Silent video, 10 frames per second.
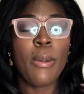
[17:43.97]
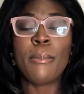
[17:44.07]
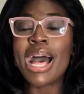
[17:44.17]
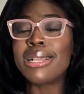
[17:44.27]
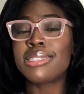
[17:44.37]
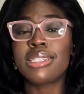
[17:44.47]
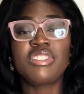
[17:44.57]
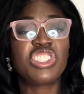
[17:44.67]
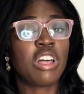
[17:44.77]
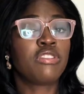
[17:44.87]
Positive
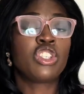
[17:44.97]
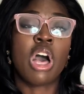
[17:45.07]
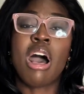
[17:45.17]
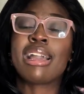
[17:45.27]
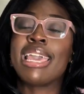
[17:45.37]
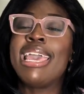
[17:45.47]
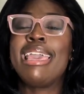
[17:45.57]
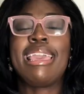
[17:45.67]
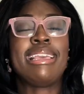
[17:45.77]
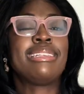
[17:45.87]
self-talk
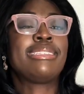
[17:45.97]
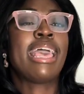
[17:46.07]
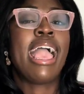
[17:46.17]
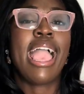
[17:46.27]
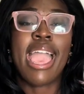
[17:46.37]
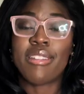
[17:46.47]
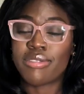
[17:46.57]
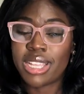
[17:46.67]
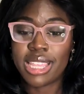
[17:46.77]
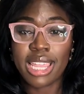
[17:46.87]
is
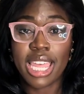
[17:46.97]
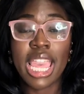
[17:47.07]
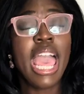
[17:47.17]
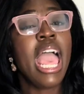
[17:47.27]
everything.